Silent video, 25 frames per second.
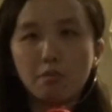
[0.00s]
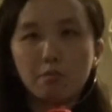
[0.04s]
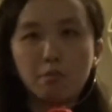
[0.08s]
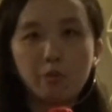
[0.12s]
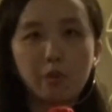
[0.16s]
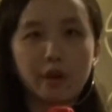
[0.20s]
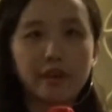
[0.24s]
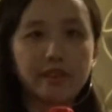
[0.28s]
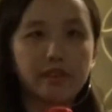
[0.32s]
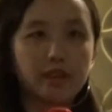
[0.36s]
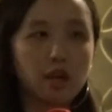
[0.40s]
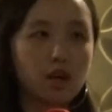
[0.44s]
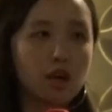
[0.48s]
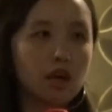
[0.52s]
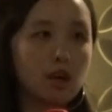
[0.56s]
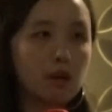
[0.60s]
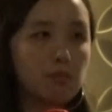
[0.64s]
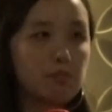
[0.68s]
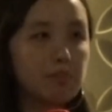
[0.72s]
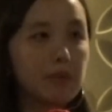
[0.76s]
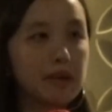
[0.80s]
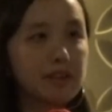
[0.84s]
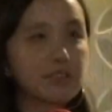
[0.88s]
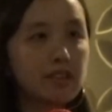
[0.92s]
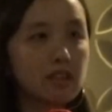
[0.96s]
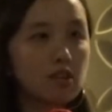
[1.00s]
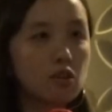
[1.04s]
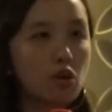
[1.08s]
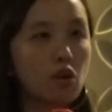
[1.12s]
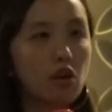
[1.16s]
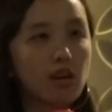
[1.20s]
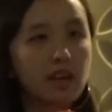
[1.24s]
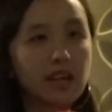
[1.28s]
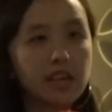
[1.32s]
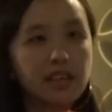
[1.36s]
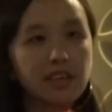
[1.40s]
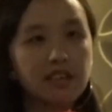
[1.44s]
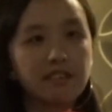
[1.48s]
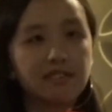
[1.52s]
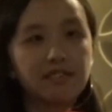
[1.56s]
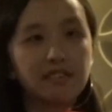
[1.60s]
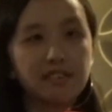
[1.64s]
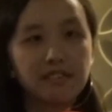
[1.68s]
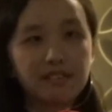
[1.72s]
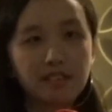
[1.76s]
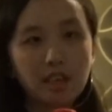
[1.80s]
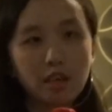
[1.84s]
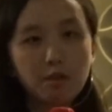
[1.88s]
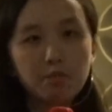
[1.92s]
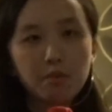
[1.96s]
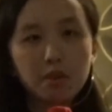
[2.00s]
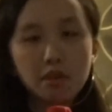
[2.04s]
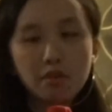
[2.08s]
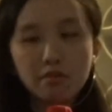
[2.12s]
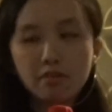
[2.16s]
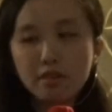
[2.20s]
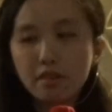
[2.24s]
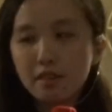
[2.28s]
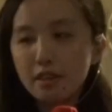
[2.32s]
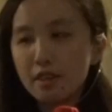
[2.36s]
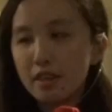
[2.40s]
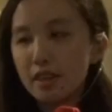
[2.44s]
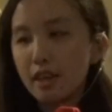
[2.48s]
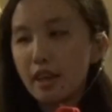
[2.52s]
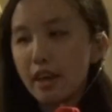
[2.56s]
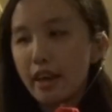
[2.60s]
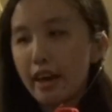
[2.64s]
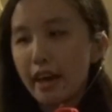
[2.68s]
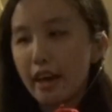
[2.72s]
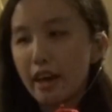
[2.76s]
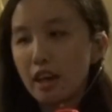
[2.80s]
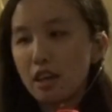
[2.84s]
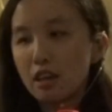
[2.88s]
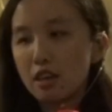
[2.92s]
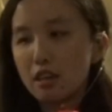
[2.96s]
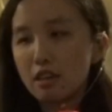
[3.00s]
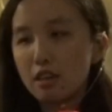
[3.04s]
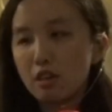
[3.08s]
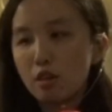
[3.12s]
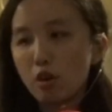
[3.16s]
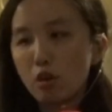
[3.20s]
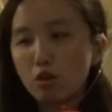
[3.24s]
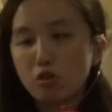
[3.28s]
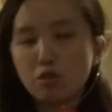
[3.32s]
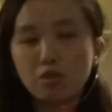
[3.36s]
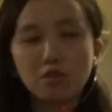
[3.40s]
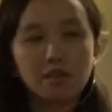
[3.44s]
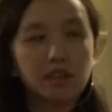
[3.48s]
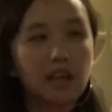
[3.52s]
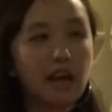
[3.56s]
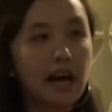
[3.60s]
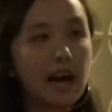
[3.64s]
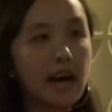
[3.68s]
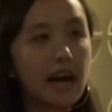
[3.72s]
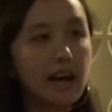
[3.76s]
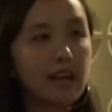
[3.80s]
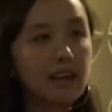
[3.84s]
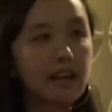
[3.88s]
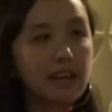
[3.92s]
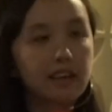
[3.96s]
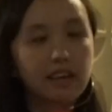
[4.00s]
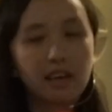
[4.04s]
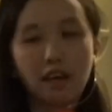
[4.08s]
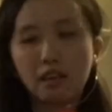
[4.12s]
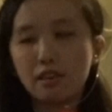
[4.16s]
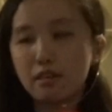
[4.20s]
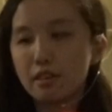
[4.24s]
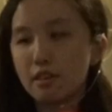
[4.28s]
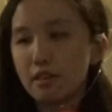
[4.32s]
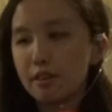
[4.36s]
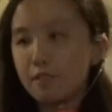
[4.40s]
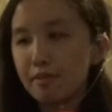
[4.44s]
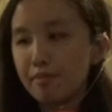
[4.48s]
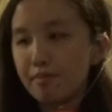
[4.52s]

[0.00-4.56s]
when the button or link is disabled, and also the highlight color.